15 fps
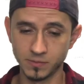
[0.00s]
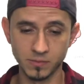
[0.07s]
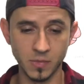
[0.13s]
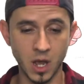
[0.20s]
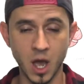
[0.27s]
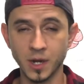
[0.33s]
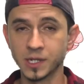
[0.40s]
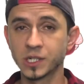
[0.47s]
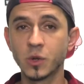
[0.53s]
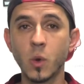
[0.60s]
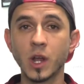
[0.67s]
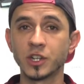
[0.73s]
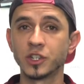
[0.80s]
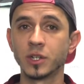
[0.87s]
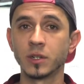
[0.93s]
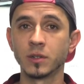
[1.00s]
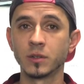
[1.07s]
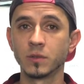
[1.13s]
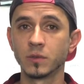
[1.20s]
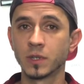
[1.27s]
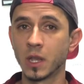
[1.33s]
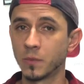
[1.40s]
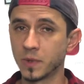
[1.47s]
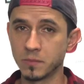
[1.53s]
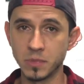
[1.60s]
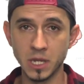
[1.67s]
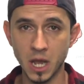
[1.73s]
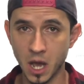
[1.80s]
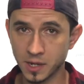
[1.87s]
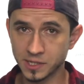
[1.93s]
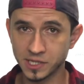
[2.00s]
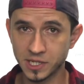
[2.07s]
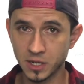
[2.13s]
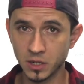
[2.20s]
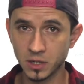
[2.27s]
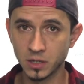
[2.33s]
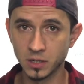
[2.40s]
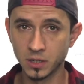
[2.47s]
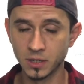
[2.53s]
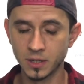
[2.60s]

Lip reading: Honest question. Can we be honest here?